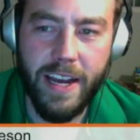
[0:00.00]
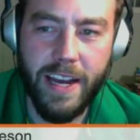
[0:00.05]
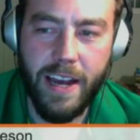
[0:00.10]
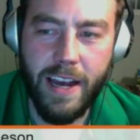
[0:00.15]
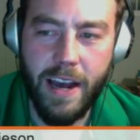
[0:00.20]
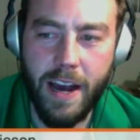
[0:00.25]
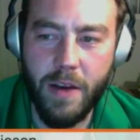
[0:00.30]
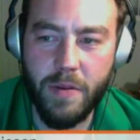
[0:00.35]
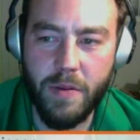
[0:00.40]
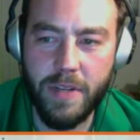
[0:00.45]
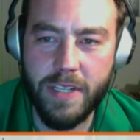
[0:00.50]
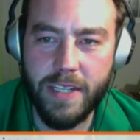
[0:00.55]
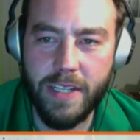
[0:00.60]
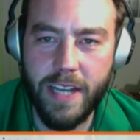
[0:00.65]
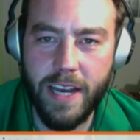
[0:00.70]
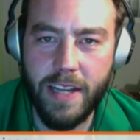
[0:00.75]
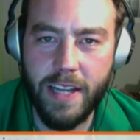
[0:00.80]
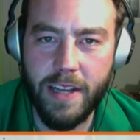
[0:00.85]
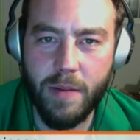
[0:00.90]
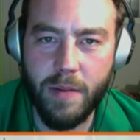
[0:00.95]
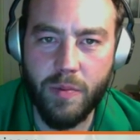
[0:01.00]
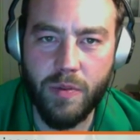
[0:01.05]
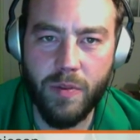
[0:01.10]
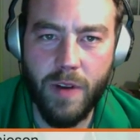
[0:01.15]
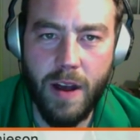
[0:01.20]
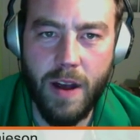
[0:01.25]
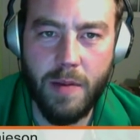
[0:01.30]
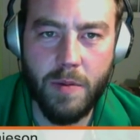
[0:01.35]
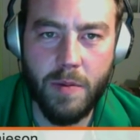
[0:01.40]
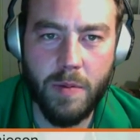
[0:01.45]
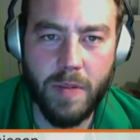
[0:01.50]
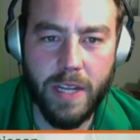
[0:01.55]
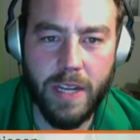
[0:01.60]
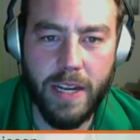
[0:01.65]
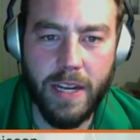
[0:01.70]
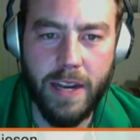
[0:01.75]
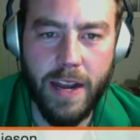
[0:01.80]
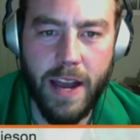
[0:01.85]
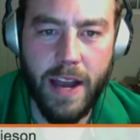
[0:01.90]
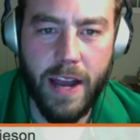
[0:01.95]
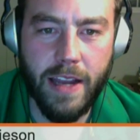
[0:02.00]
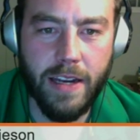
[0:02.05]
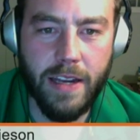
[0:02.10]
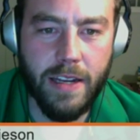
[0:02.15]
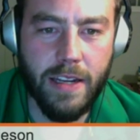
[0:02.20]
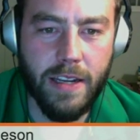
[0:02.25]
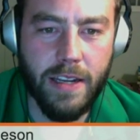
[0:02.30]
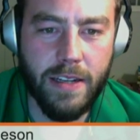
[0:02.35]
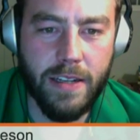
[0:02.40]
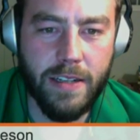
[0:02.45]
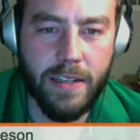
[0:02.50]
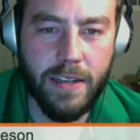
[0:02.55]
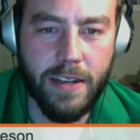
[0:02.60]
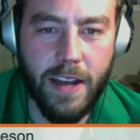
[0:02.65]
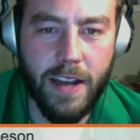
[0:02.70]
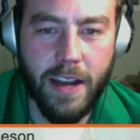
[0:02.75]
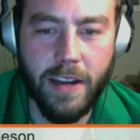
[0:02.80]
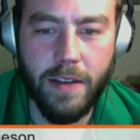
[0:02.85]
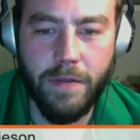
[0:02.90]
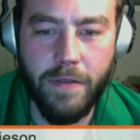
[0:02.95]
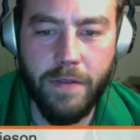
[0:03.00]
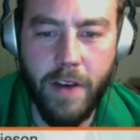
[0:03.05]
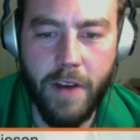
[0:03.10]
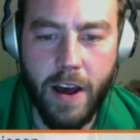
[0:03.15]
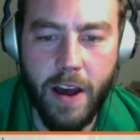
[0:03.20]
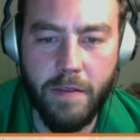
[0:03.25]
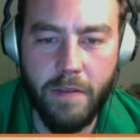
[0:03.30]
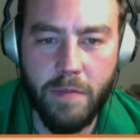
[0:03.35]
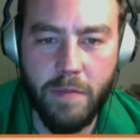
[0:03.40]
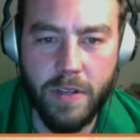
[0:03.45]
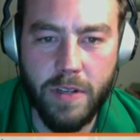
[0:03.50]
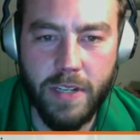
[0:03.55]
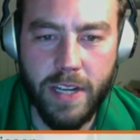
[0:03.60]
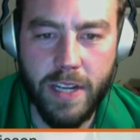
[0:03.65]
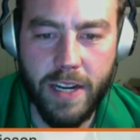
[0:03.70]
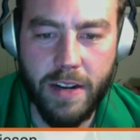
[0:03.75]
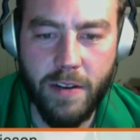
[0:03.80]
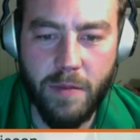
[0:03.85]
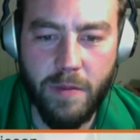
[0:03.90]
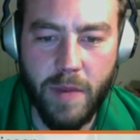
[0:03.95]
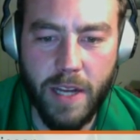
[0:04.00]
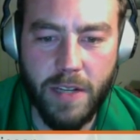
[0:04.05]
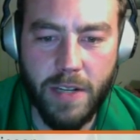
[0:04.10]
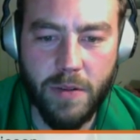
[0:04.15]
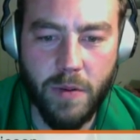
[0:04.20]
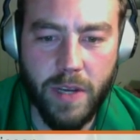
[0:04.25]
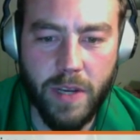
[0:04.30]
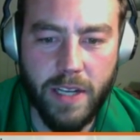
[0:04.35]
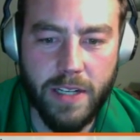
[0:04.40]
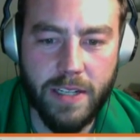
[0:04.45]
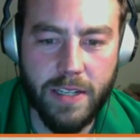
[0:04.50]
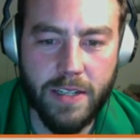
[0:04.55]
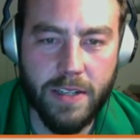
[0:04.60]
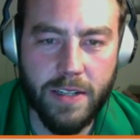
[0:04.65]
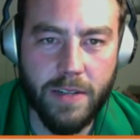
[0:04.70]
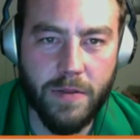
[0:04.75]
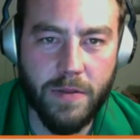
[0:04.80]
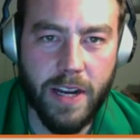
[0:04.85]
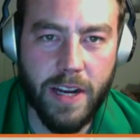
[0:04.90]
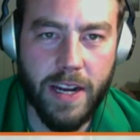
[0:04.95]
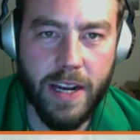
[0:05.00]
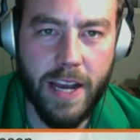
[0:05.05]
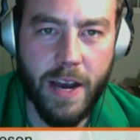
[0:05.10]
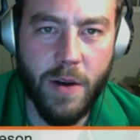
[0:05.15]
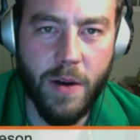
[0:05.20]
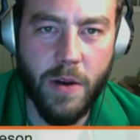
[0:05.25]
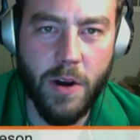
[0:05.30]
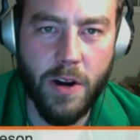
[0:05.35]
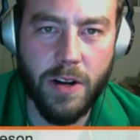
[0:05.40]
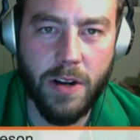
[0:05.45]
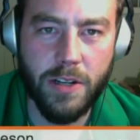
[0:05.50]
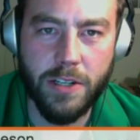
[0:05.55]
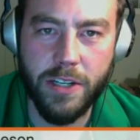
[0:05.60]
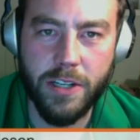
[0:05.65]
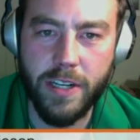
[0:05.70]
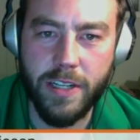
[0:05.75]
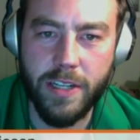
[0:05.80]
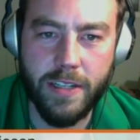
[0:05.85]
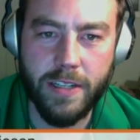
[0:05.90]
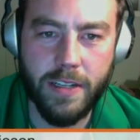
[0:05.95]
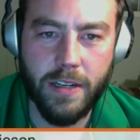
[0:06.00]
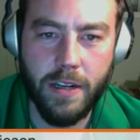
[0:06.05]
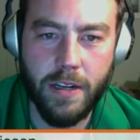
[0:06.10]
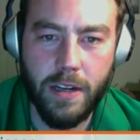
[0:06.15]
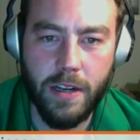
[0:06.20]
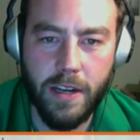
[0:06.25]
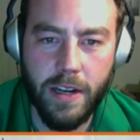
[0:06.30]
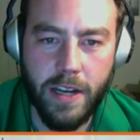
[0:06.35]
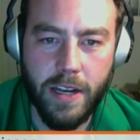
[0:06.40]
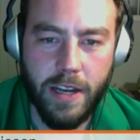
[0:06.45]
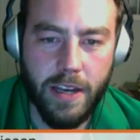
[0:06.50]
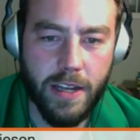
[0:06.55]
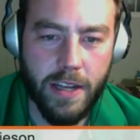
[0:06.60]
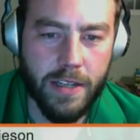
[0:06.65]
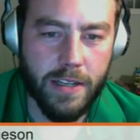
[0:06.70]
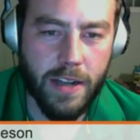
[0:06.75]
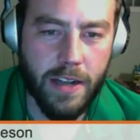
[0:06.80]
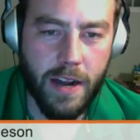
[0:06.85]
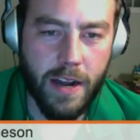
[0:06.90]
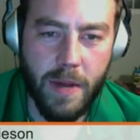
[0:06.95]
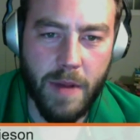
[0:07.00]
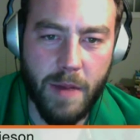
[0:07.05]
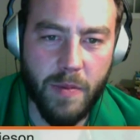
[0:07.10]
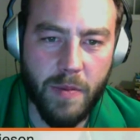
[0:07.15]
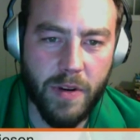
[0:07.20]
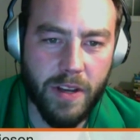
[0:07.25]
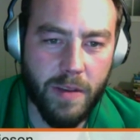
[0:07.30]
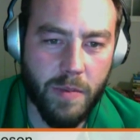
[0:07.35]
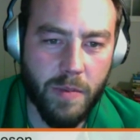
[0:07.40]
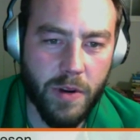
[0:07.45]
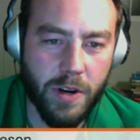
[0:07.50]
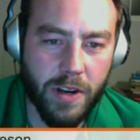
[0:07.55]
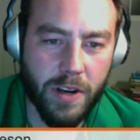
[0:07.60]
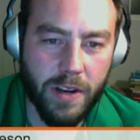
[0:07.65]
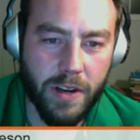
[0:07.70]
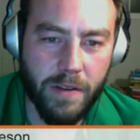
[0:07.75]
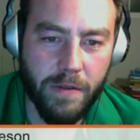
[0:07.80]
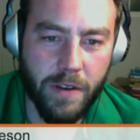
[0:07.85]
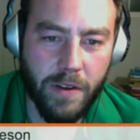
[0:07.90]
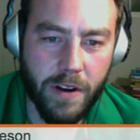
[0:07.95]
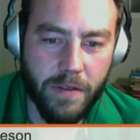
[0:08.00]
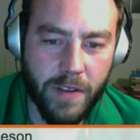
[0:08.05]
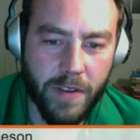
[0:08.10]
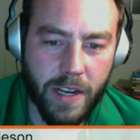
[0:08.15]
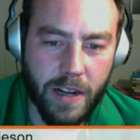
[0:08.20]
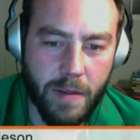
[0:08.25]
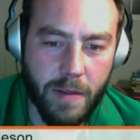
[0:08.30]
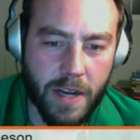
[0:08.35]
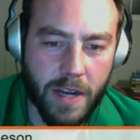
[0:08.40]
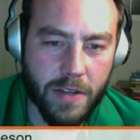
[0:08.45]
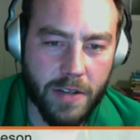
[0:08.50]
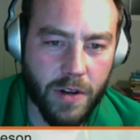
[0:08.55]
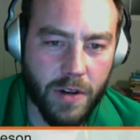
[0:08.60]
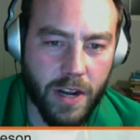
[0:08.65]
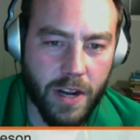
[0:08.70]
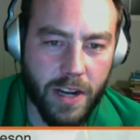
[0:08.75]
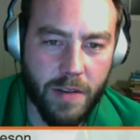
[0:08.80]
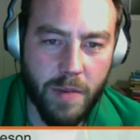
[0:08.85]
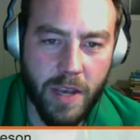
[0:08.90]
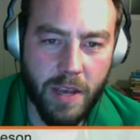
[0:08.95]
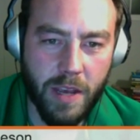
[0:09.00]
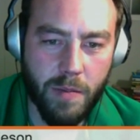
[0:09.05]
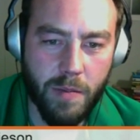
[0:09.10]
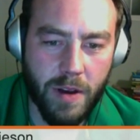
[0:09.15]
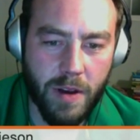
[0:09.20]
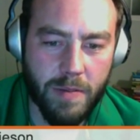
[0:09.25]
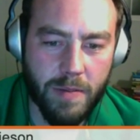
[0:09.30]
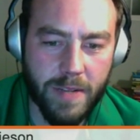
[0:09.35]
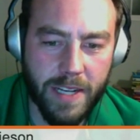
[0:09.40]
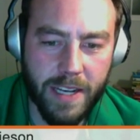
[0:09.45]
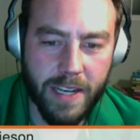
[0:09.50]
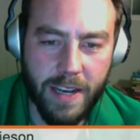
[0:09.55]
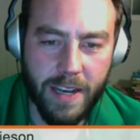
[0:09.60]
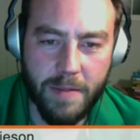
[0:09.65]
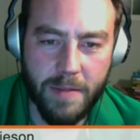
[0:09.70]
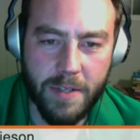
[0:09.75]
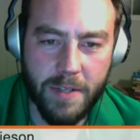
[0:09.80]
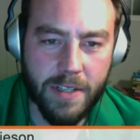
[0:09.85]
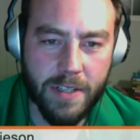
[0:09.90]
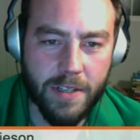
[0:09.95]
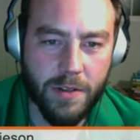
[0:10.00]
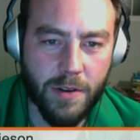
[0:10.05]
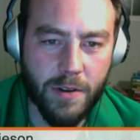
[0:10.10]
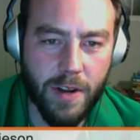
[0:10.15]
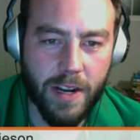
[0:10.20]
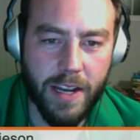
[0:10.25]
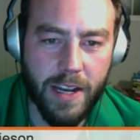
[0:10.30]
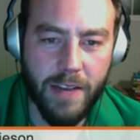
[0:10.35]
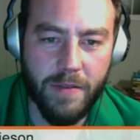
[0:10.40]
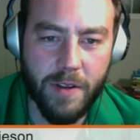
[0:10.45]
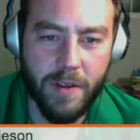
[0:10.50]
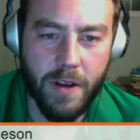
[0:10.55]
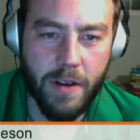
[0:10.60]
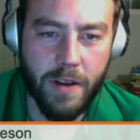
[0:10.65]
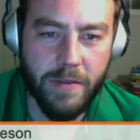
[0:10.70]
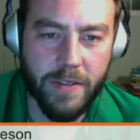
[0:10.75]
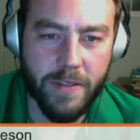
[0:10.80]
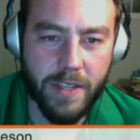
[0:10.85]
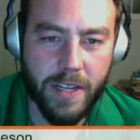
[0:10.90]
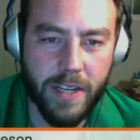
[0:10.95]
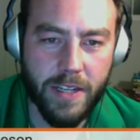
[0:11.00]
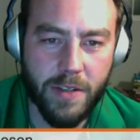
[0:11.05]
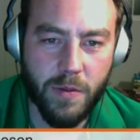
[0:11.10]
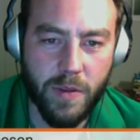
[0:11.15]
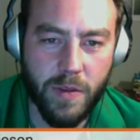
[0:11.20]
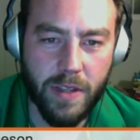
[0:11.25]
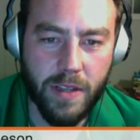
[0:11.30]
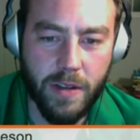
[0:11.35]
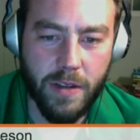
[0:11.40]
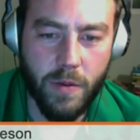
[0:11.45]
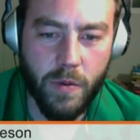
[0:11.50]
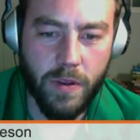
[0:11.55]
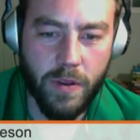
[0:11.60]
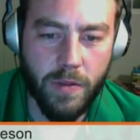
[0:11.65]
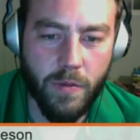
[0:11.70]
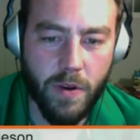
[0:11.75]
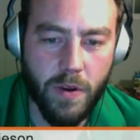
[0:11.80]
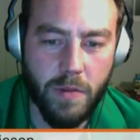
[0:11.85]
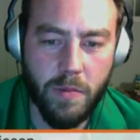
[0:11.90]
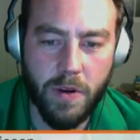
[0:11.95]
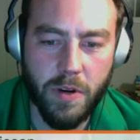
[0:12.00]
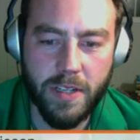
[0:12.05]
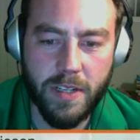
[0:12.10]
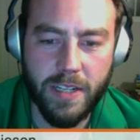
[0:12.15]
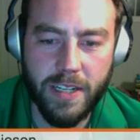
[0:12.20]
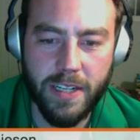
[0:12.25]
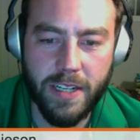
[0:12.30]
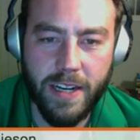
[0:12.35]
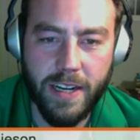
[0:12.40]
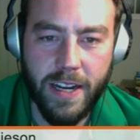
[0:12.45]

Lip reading: I would say that probably 90 to 95% of my tweets right now are just, I'm not putting a period in front of it. I'm not trying to make it public. I'm just trying to have a conversation with one person.